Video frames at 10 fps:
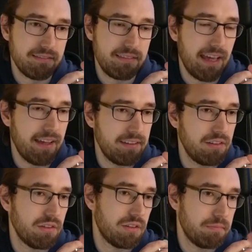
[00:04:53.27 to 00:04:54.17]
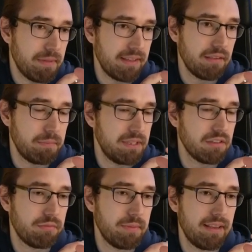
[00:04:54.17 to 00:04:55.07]
and your metal piece
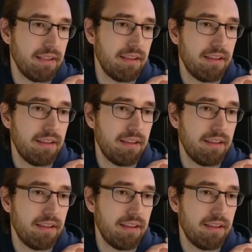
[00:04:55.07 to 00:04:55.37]
of metal.